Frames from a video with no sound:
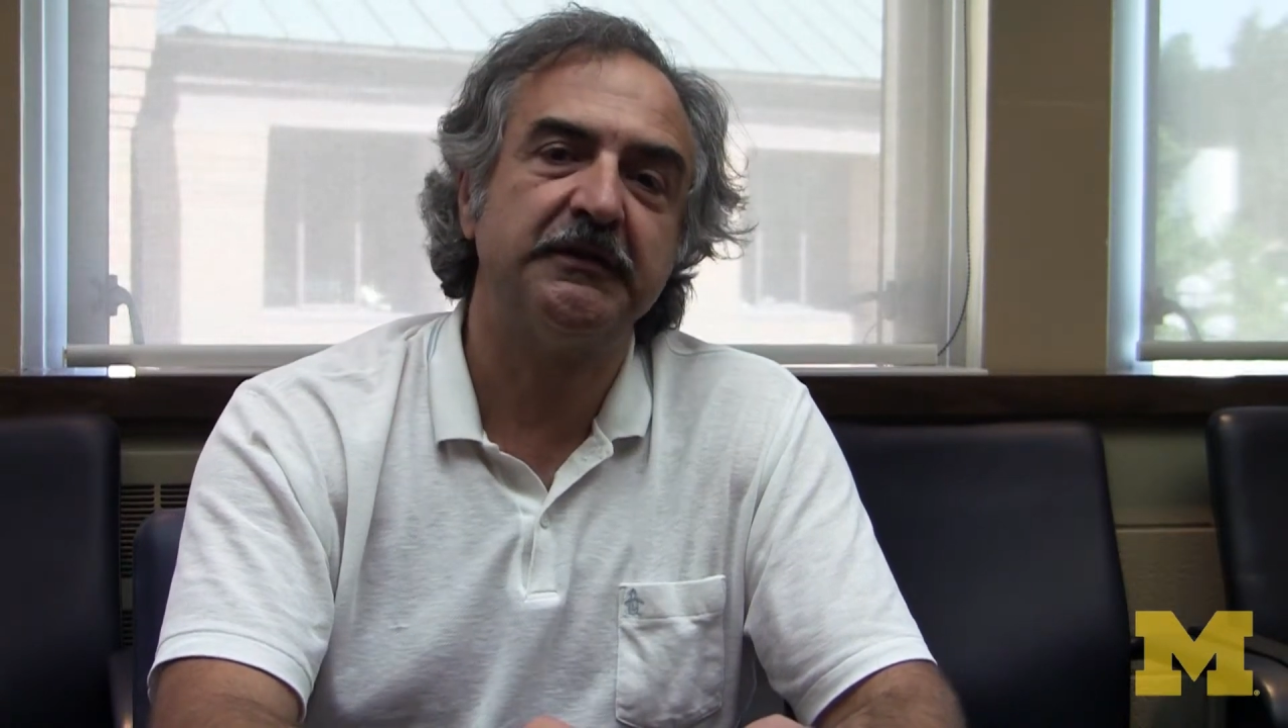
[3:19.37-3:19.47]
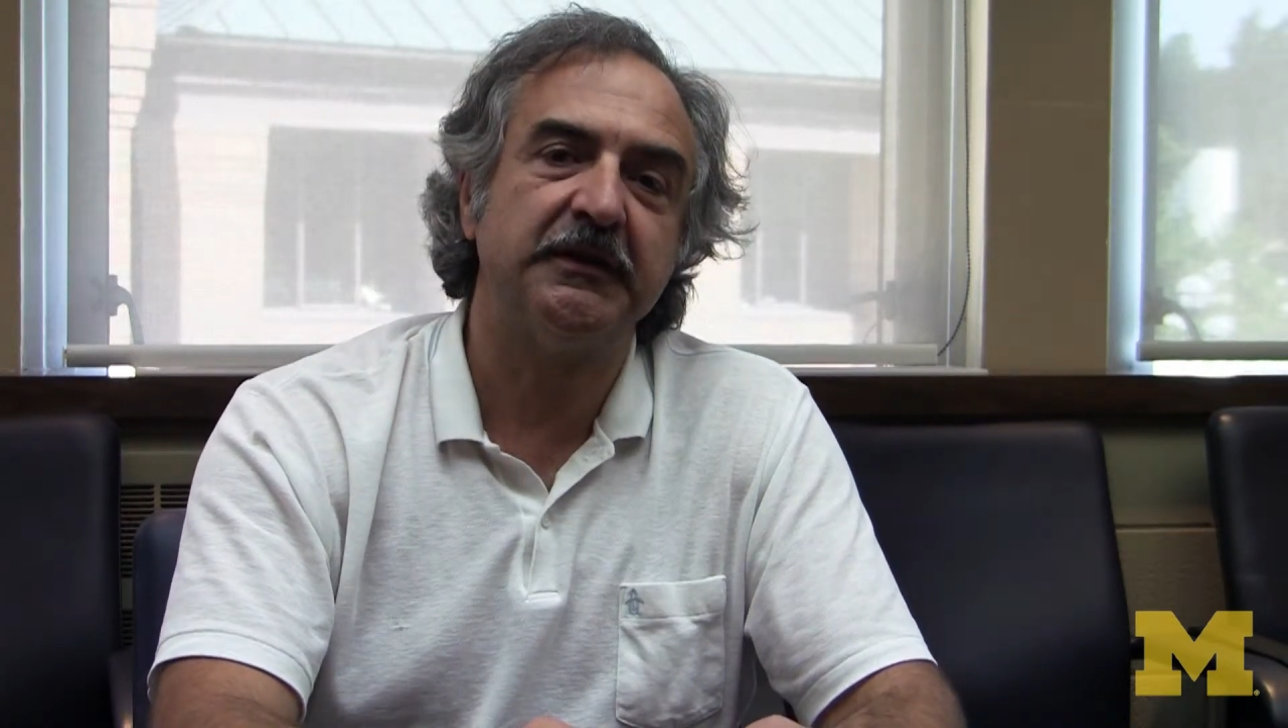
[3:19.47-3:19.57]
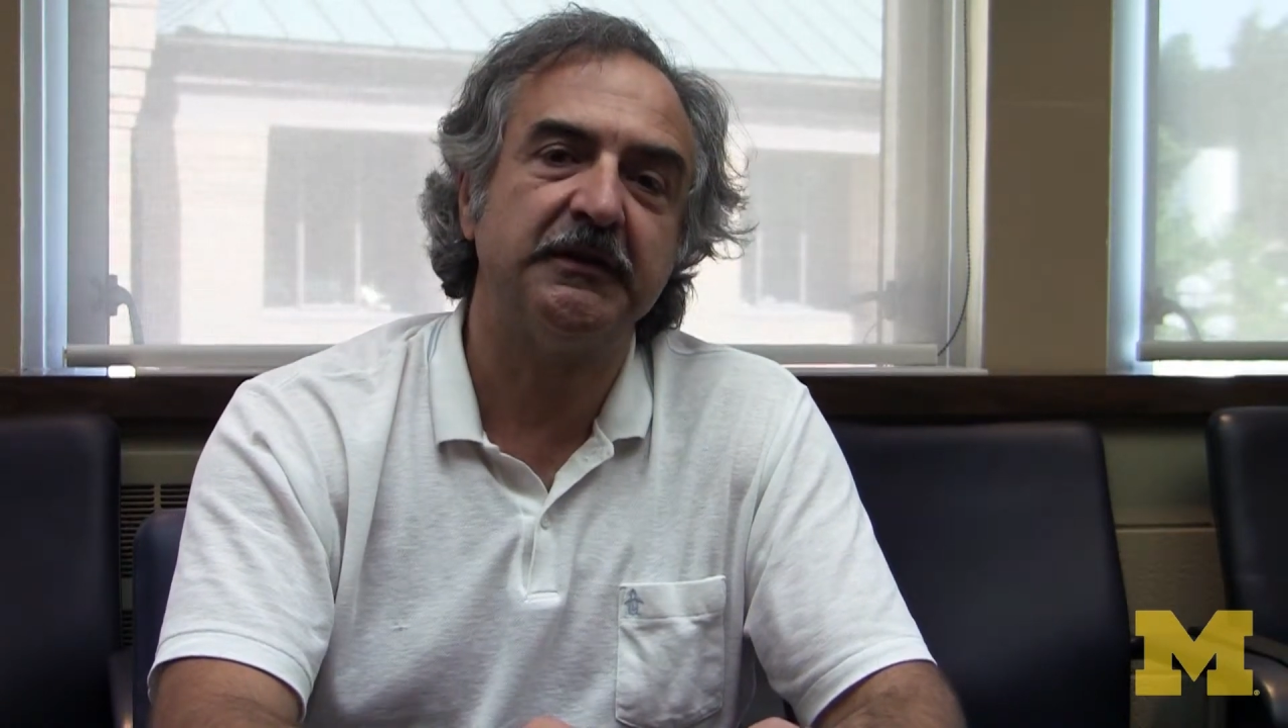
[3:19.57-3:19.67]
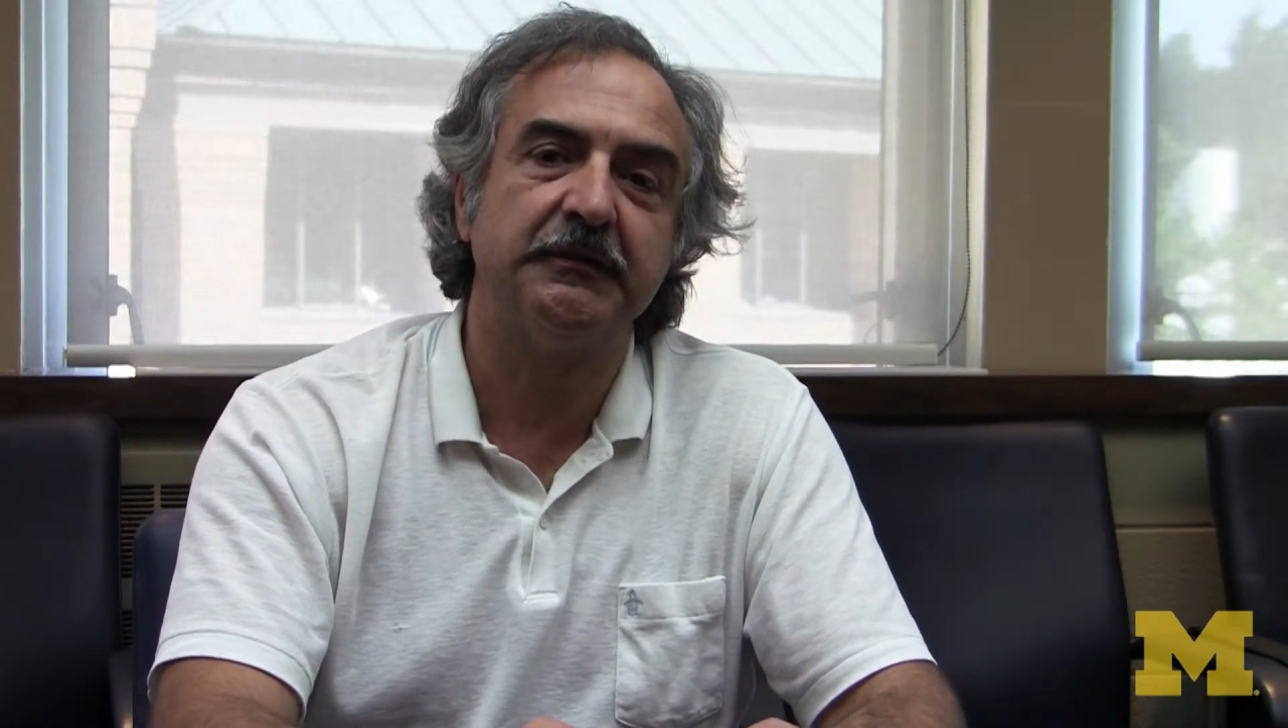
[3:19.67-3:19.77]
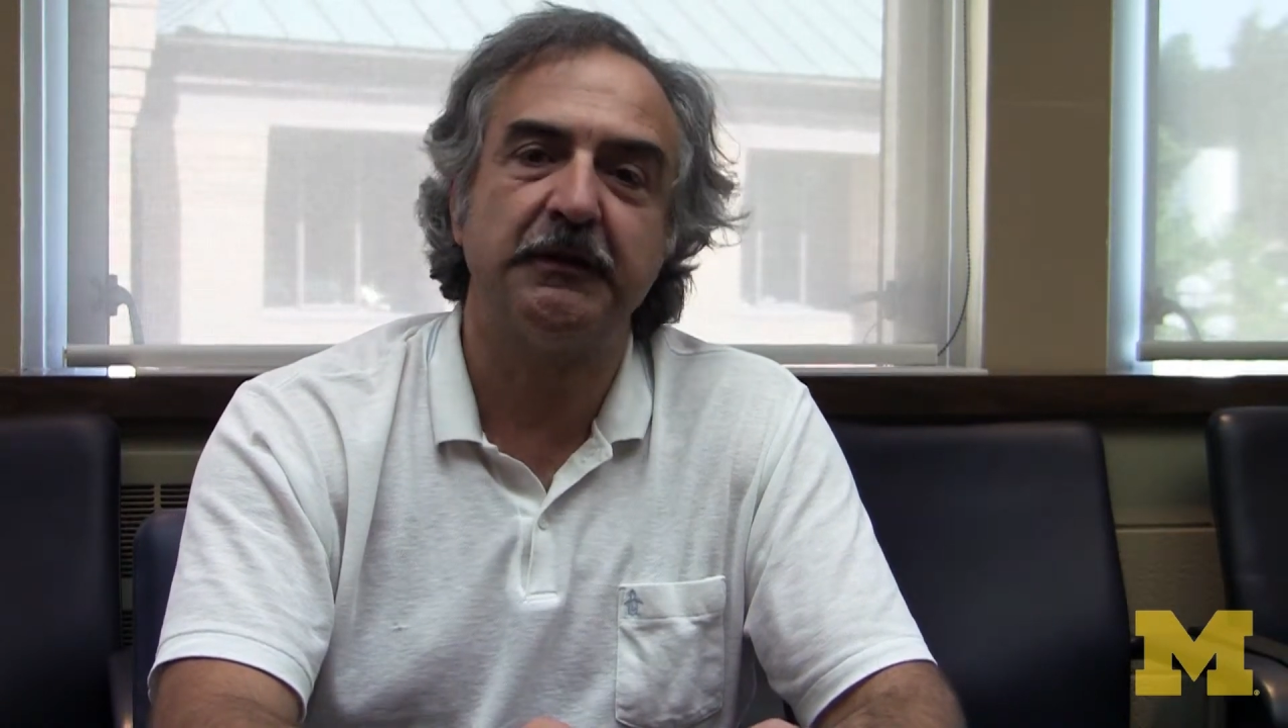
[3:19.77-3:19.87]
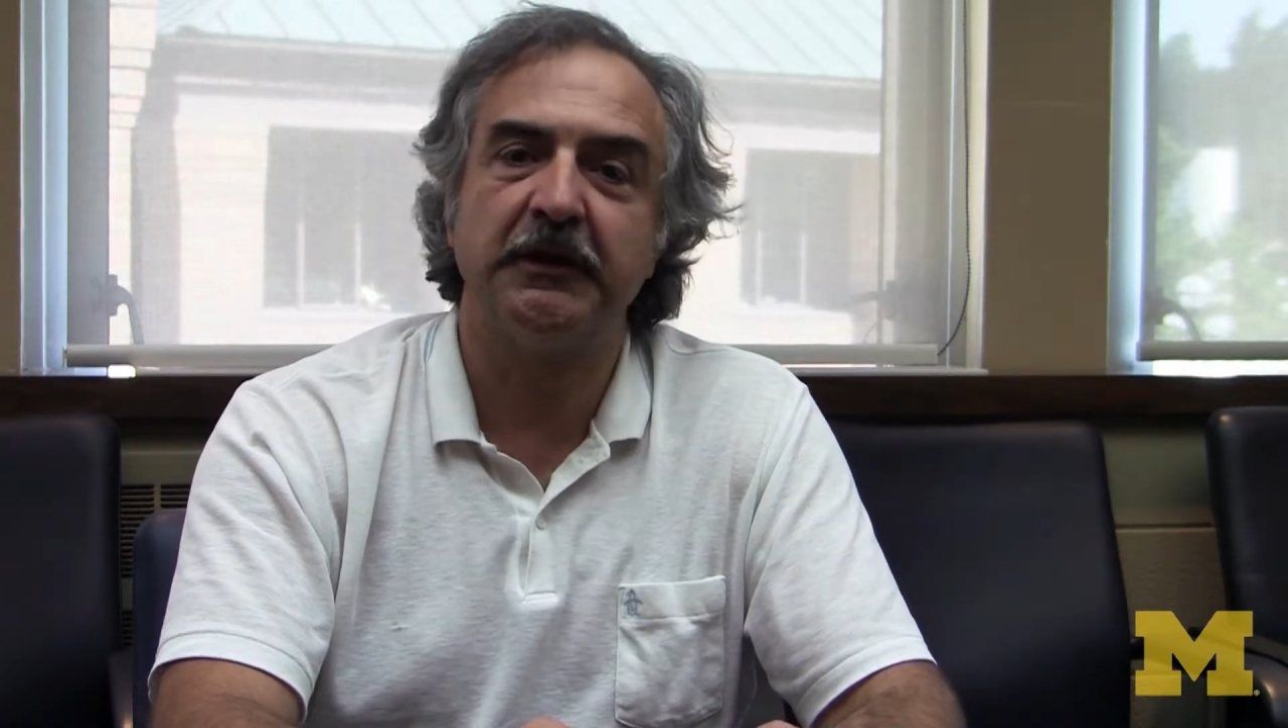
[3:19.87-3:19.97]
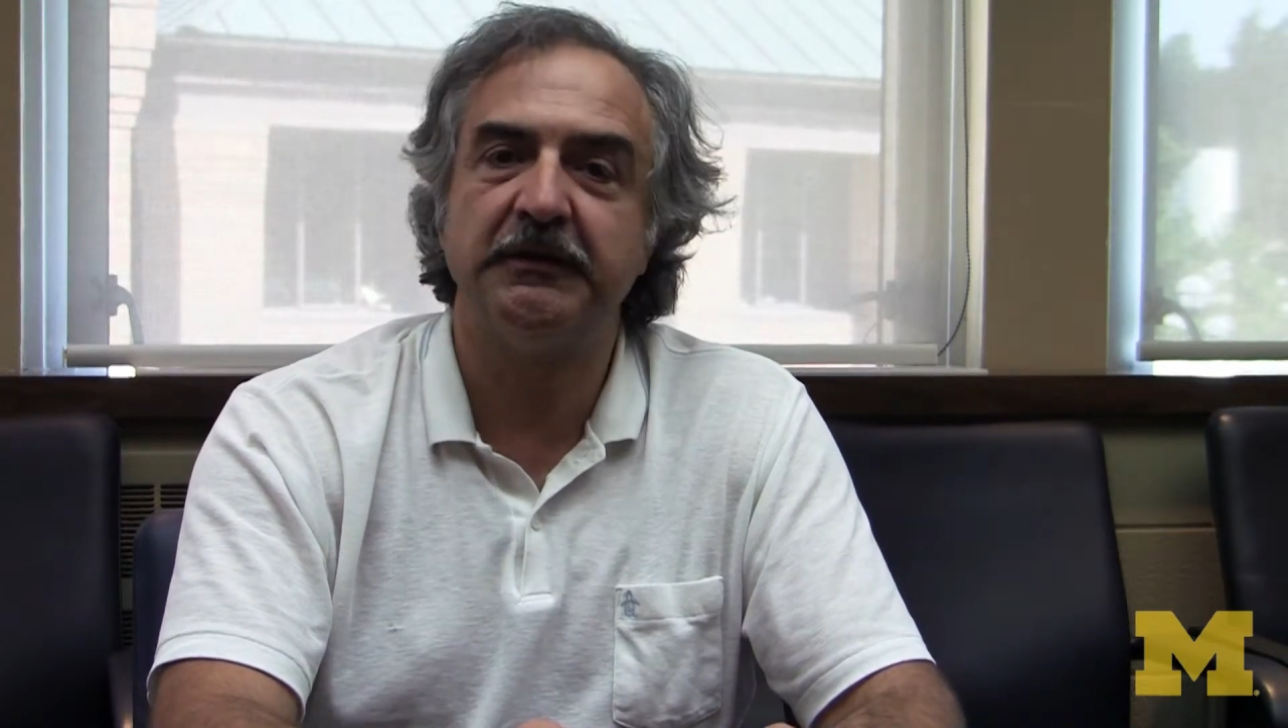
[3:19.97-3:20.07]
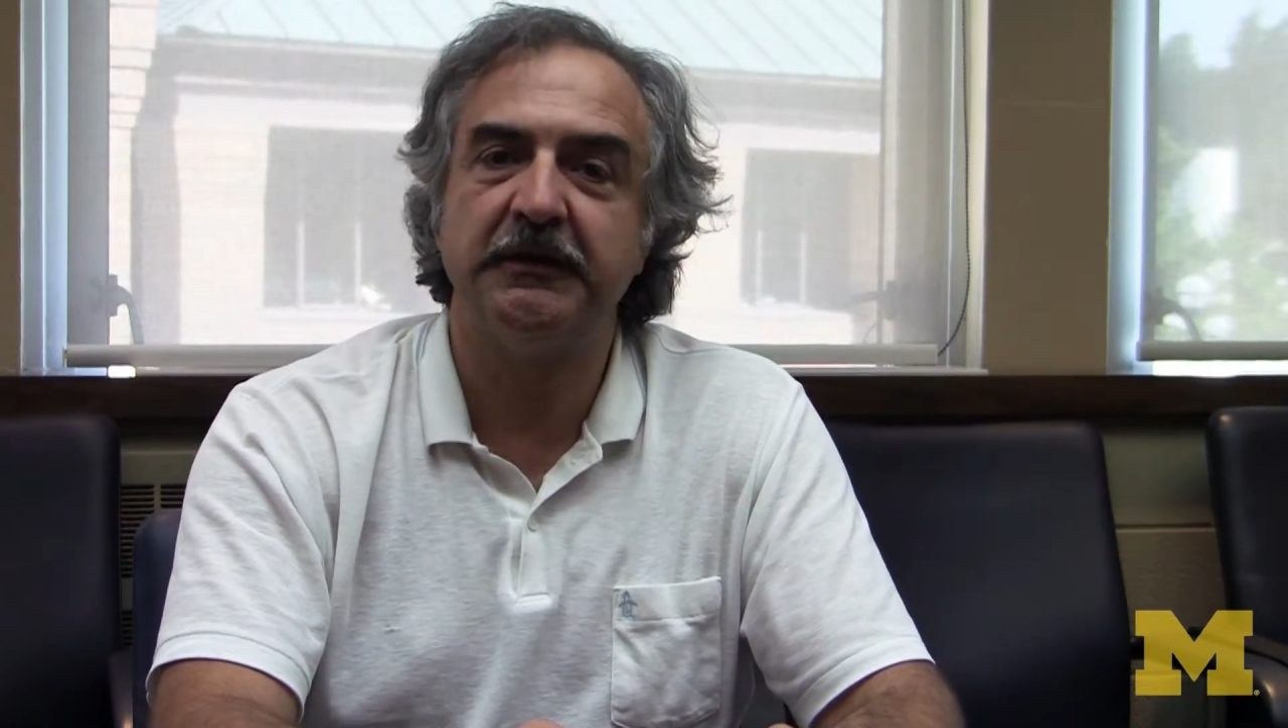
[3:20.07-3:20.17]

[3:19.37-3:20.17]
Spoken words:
that is very